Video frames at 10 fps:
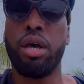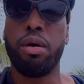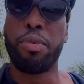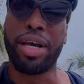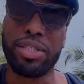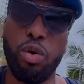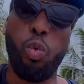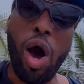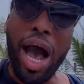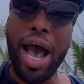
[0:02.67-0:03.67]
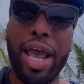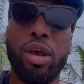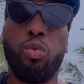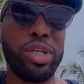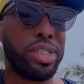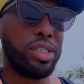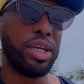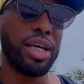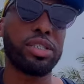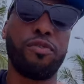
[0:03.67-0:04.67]
Because the why was
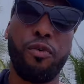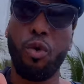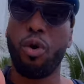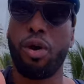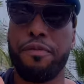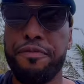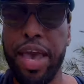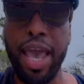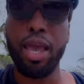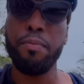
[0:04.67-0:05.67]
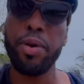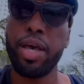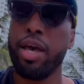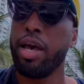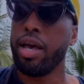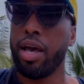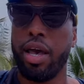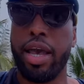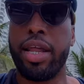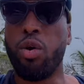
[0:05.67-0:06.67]
just for fame,
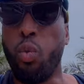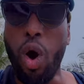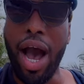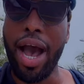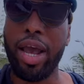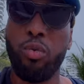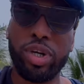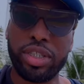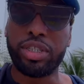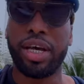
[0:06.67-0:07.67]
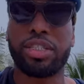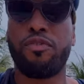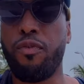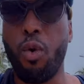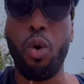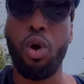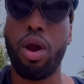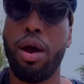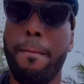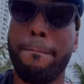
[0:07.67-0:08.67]
and the why was just for
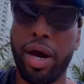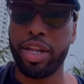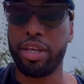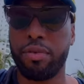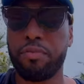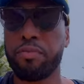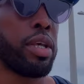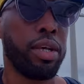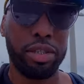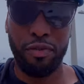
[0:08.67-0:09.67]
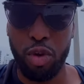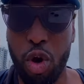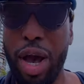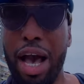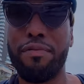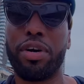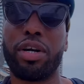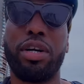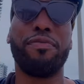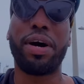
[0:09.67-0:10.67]
money. So if you don't have a
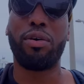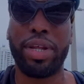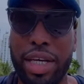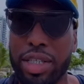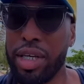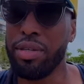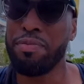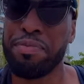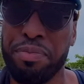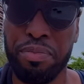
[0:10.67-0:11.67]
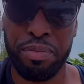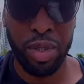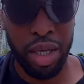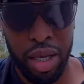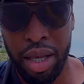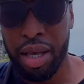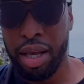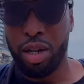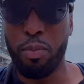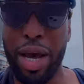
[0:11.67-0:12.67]
good foundation,
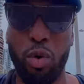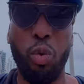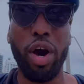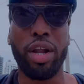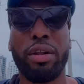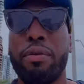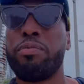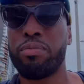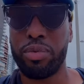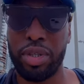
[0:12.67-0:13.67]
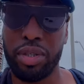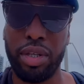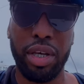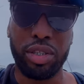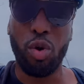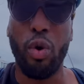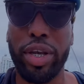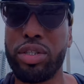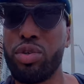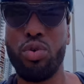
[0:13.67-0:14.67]
no matter what, it's
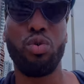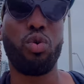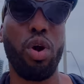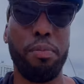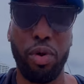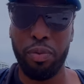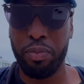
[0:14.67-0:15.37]
going to crumble.